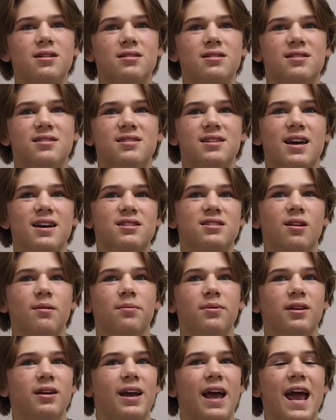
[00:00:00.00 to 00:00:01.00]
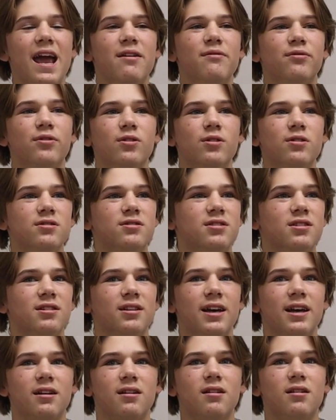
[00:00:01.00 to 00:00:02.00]
to say something hateful to
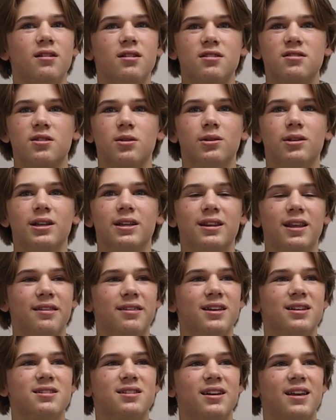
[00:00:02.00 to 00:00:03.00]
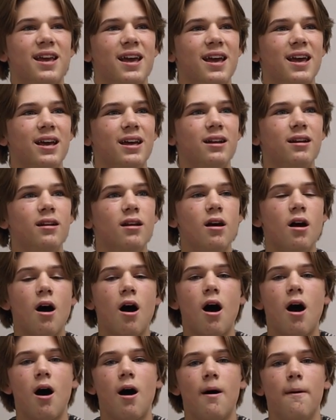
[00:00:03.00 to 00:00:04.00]
like someone that they think's a kid.
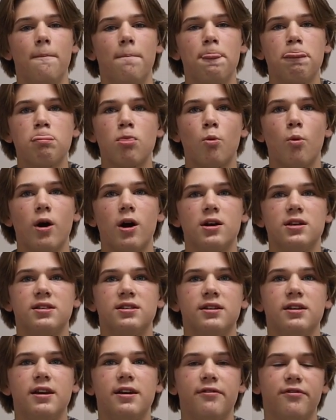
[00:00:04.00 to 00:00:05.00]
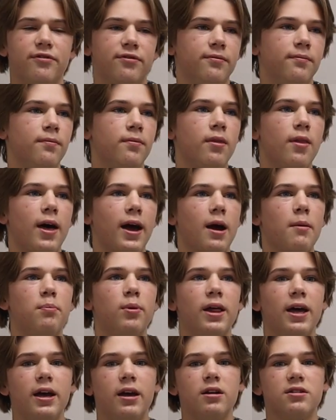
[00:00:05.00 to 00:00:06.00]
Whereas if like I
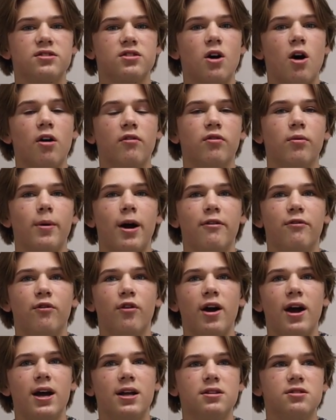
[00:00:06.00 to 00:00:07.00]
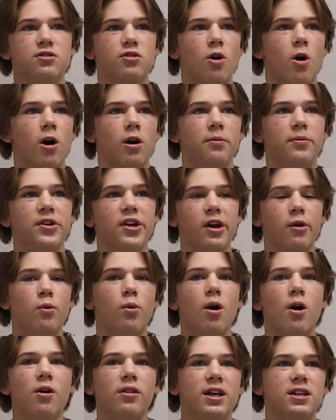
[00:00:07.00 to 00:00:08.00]
play a song for my friends, they're all gonna be like,
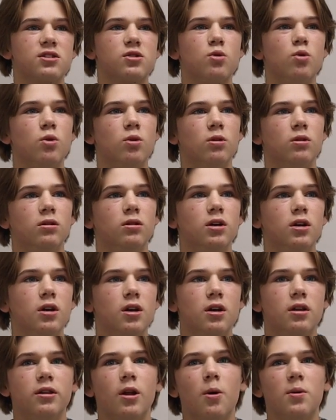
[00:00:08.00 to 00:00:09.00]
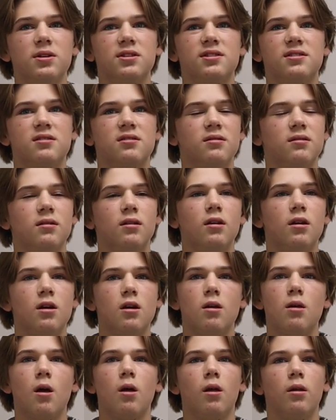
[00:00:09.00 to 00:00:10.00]
whoa, that's cool.
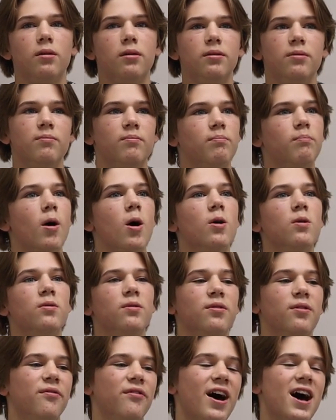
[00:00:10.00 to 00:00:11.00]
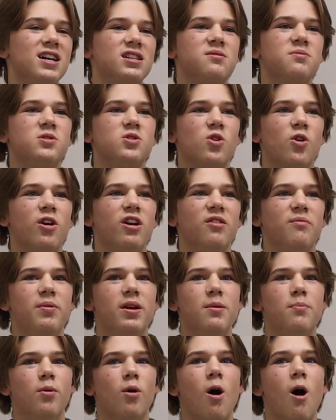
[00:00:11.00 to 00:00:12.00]
The vast majority of
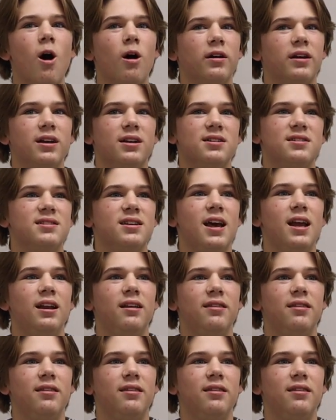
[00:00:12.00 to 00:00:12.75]
people aren't gonna say